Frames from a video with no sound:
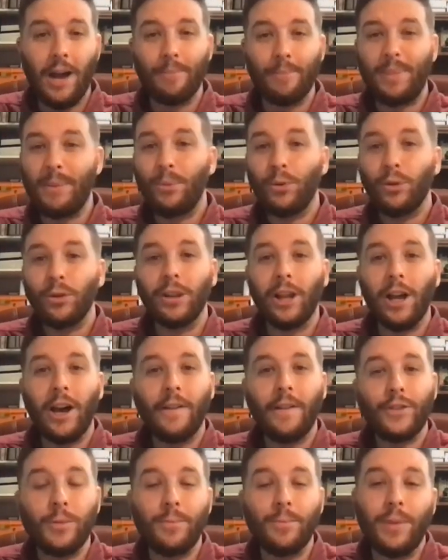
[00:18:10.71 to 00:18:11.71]
People
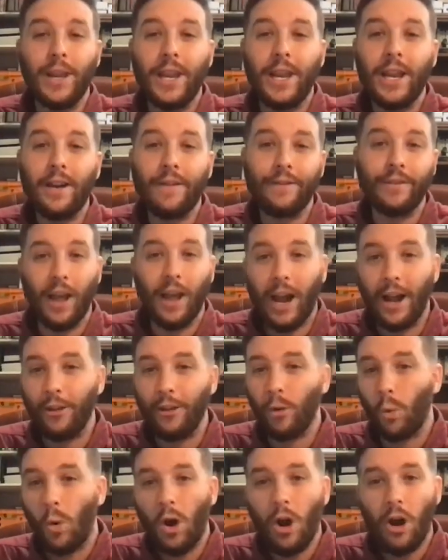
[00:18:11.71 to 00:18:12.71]
love to be a fly on the
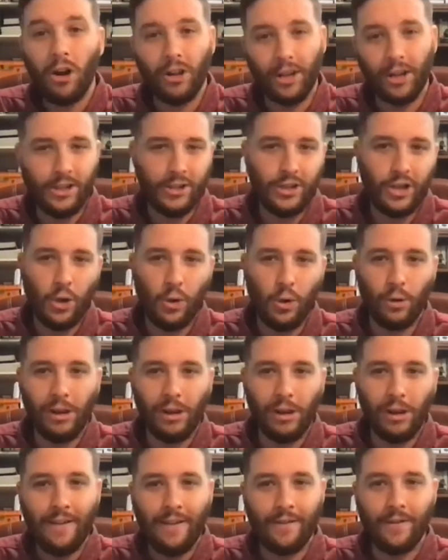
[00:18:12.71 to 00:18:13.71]
wall into your
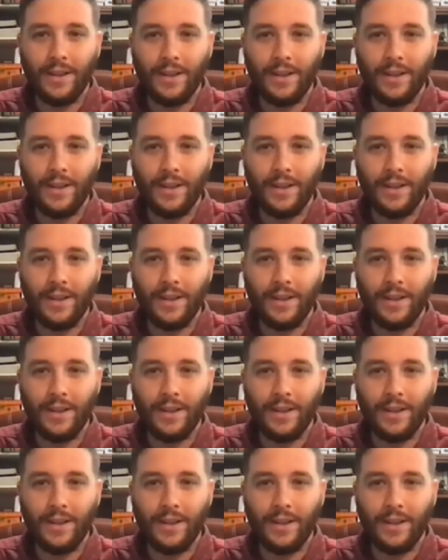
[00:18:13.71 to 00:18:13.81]
life.